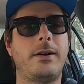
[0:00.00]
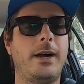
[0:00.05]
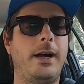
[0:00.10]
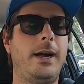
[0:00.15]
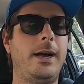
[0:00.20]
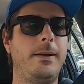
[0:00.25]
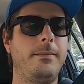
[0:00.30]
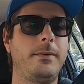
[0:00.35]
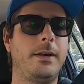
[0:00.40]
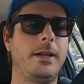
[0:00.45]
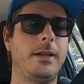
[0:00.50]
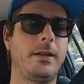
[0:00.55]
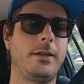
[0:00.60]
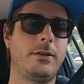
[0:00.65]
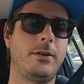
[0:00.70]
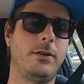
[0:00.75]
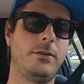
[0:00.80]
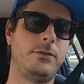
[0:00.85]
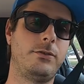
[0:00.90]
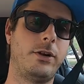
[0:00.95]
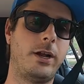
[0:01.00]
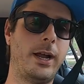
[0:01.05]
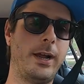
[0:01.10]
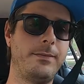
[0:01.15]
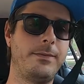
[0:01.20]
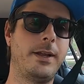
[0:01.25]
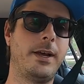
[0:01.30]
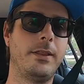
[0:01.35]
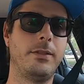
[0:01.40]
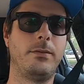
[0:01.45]
I'm gonna go
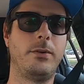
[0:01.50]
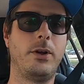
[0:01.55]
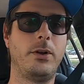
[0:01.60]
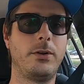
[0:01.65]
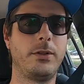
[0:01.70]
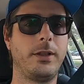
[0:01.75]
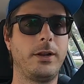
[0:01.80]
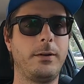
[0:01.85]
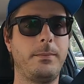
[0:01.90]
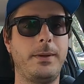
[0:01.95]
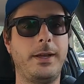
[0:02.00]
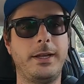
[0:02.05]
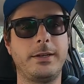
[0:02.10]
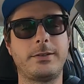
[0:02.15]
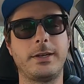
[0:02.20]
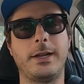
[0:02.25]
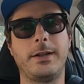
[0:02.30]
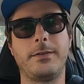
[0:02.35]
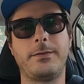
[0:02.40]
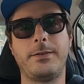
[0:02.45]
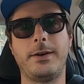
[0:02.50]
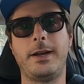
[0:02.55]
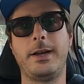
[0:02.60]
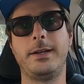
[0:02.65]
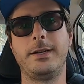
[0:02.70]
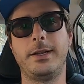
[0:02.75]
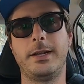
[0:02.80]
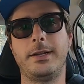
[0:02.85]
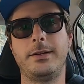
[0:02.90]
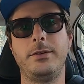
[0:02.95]
drive down the road a little bit, try to
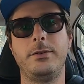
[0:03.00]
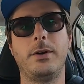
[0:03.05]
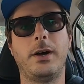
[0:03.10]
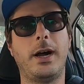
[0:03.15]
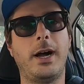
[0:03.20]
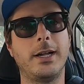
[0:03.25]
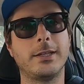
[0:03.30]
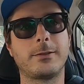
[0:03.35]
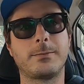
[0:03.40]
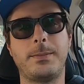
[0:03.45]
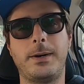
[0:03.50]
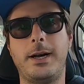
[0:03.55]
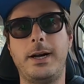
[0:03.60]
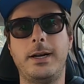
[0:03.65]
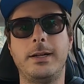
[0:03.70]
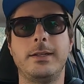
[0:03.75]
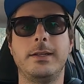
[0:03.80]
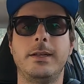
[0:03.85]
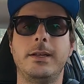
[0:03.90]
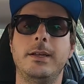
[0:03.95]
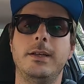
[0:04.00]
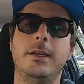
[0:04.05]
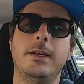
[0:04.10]
find a new hotspot,